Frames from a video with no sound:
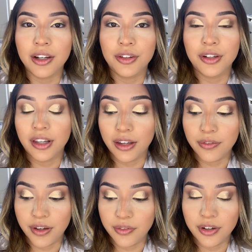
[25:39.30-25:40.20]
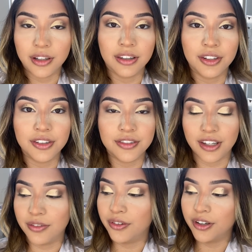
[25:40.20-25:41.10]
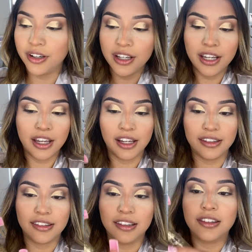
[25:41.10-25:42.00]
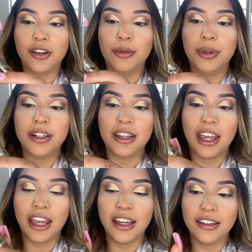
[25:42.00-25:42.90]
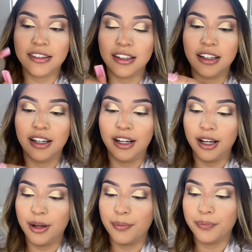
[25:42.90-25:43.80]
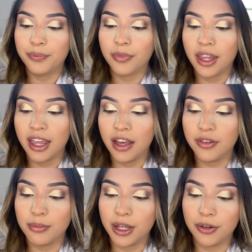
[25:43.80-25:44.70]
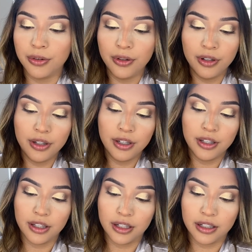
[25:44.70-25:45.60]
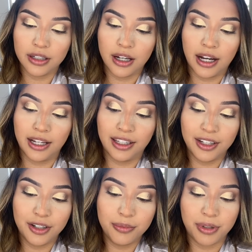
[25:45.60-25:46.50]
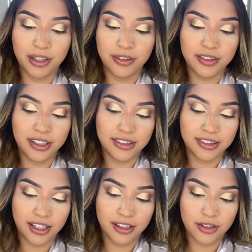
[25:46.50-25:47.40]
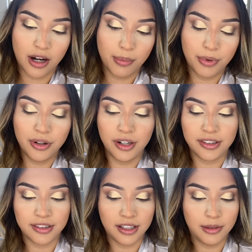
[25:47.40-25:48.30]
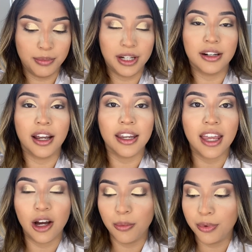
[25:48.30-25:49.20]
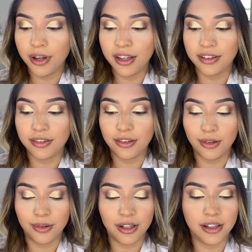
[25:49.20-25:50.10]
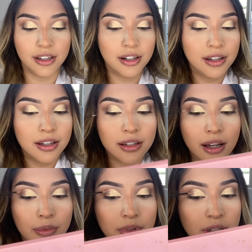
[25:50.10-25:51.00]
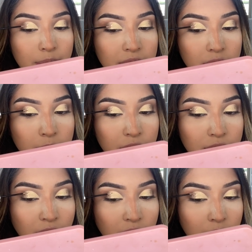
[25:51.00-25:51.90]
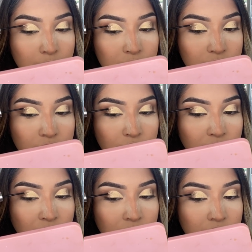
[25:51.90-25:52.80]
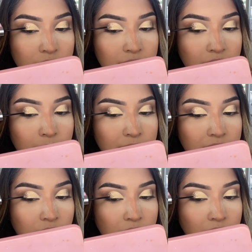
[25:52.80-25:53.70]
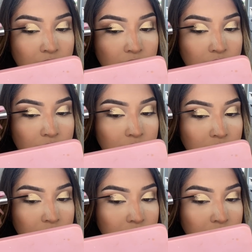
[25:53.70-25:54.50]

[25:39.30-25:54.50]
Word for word: other like favorite glitters ever, it's this Urban Decay. It's a um, heavy metal eyeliner, but I use it as like a topper. It's um, Midnight Cowboy. It's so good. I'm just gonna put some on top just so it kind of keeps down that glitter